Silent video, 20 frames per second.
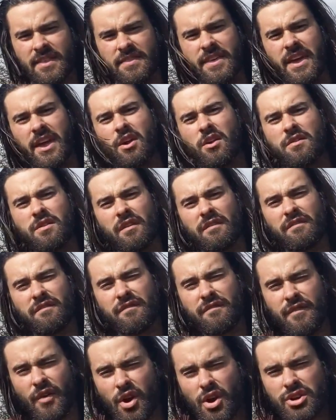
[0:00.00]
They are the
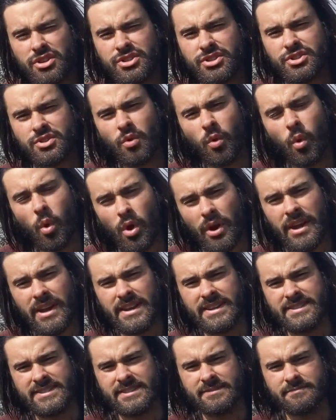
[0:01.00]
first
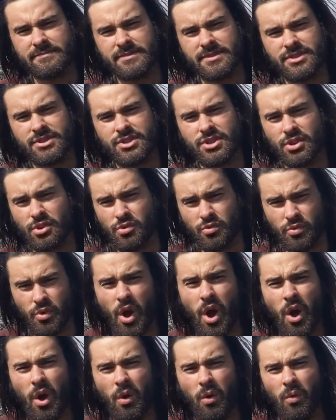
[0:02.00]
organisms to
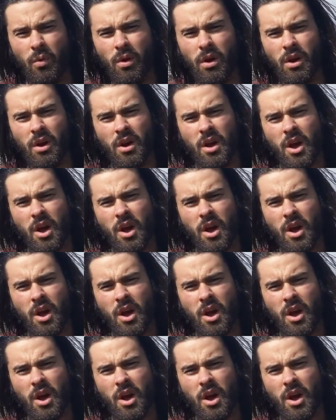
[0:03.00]
grow